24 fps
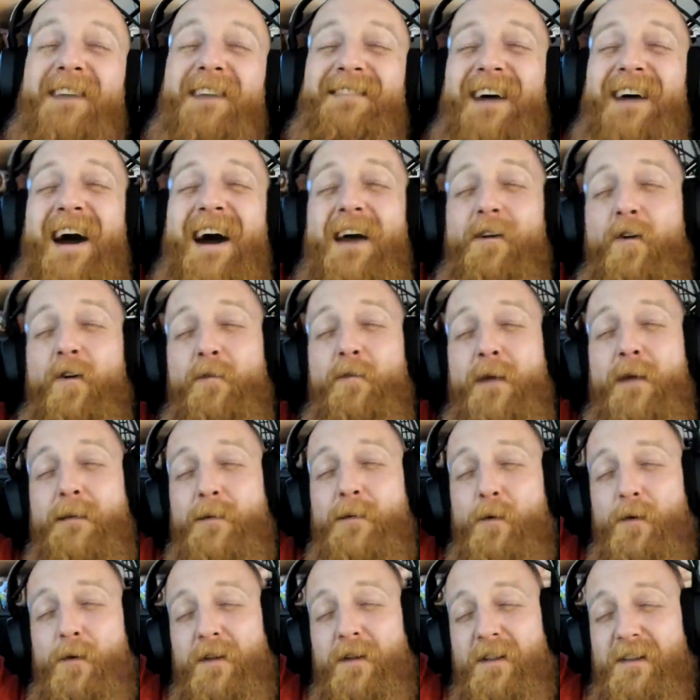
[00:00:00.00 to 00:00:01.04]
That or maybe
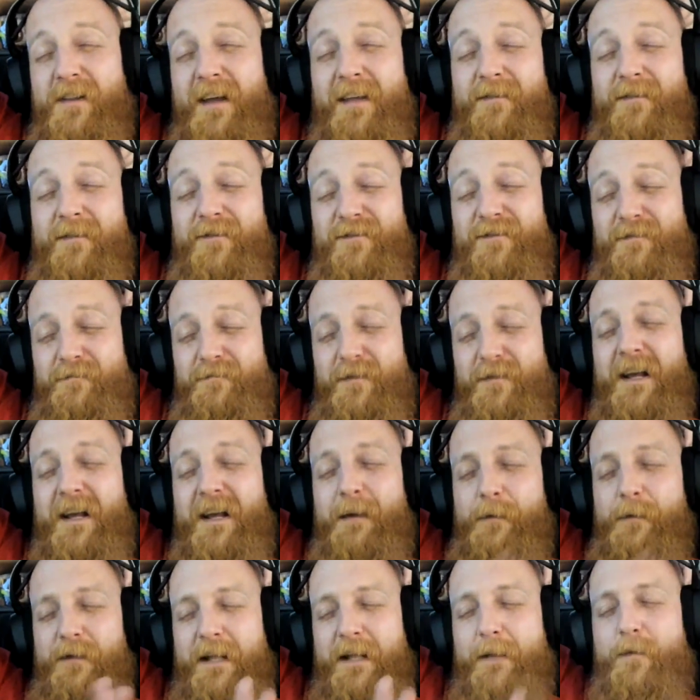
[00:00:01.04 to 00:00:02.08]
one of there's been a
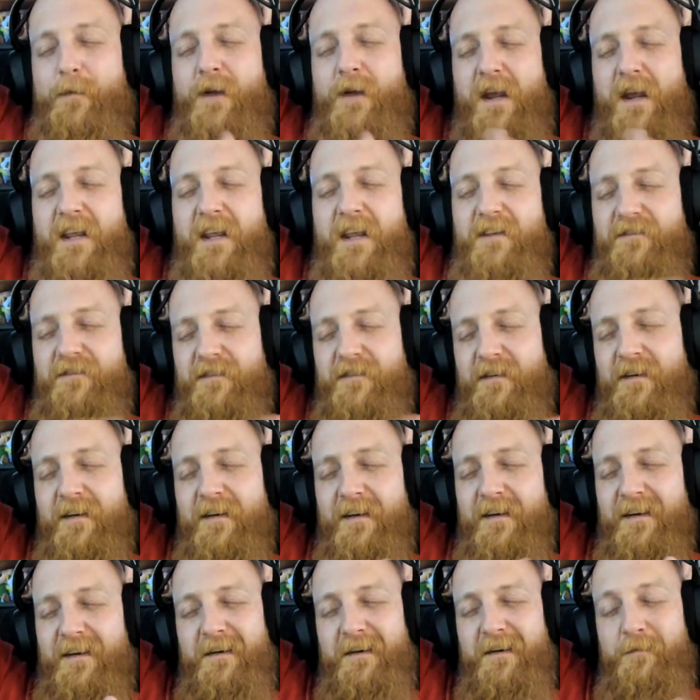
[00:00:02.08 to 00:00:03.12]
couple Lamborghinis.
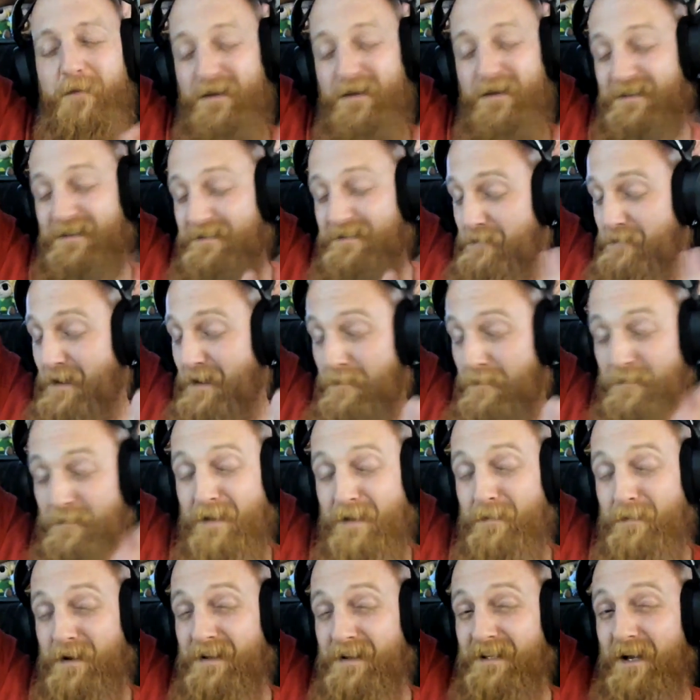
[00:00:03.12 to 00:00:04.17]
But not
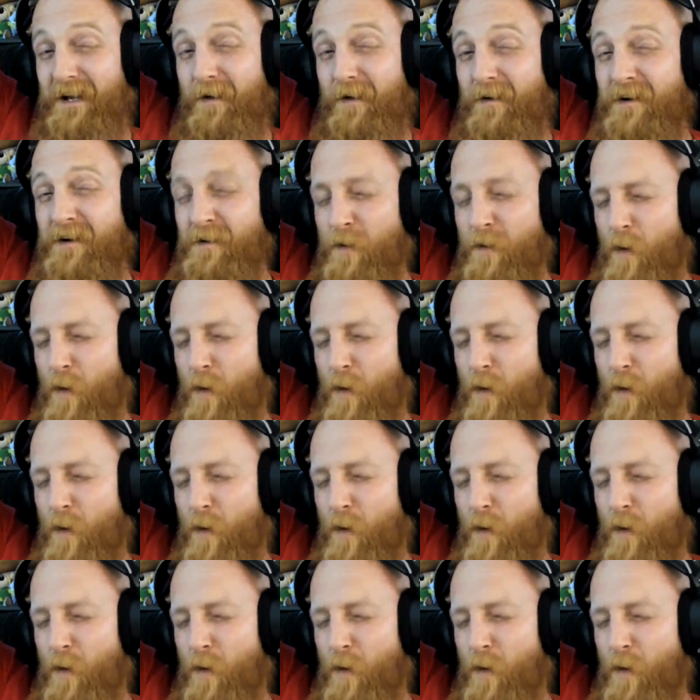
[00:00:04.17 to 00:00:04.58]
McLaren?